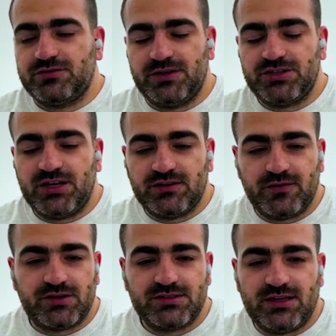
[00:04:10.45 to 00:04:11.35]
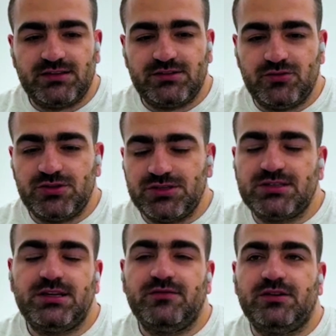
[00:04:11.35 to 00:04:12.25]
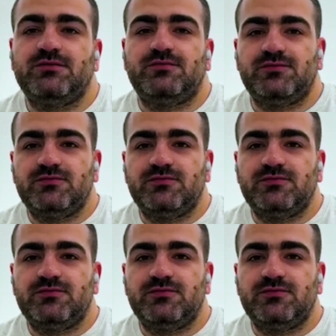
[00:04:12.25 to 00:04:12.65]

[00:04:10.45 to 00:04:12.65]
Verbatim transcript: networks that UGC will